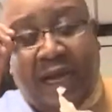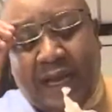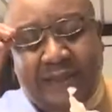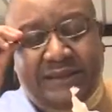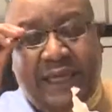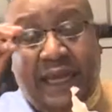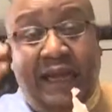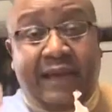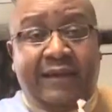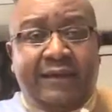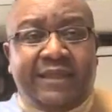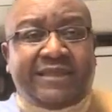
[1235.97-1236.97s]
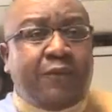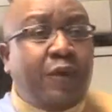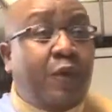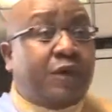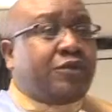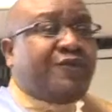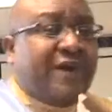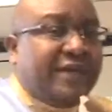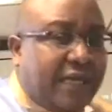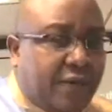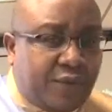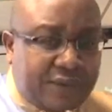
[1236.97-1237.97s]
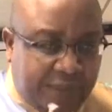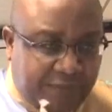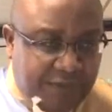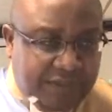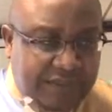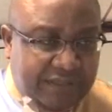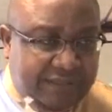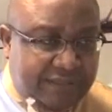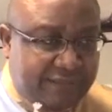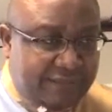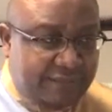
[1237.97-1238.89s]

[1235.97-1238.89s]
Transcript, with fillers: Ah, I said, ah, they said, we want to find out who that person is.